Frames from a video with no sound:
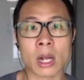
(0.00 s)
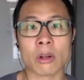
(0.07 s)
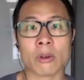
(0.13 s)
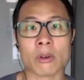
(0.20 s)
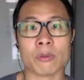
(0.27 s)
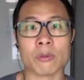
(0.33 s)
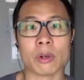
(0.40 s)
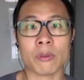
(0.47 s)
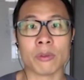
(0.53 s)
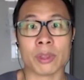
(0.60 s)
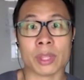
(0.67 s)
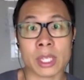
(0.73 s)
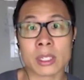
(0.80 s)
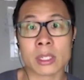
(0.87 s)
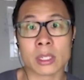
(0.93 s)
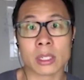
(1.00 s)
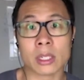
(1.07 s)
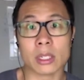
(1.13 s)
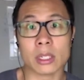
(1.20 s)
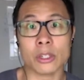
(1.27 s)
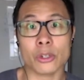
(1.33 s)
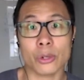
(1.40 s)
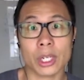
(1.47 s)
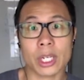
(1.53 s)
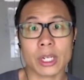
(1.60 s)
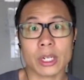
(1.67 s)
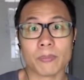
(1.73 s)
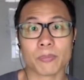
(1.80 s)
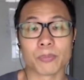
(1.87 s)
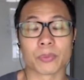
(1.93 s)
of this new
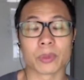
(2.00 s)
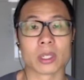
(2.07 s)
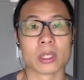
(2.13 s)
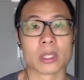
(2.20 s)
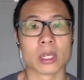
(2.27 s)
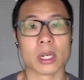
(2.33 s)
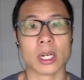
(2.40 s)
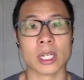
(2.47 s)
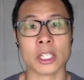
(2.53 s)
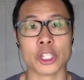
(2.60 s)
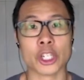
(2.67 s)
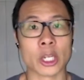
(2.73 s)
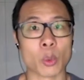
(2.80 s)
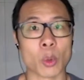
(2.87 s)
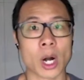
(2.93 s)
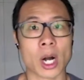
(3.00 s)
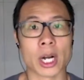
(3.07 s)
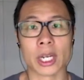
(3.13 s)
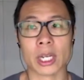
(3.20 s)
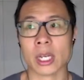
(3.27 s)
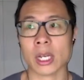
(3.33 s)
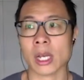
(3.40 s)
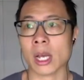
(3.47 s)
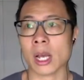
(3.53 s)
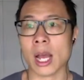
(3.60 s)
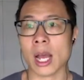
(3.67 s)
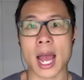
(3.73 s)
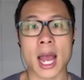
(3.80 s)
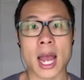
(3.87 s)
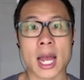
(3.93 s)
year in January.
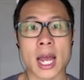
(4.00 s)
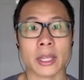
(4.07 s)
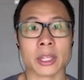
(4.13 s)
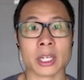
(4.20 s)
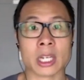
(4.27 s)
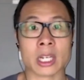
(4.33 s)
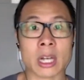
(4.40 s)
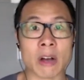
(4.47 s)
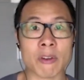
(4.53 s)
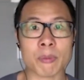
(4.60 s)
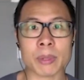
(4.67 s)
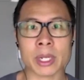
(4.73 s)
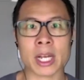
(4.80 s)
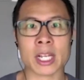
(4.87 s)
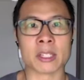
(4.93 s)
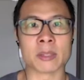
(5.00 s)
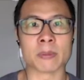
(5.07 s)
And the government has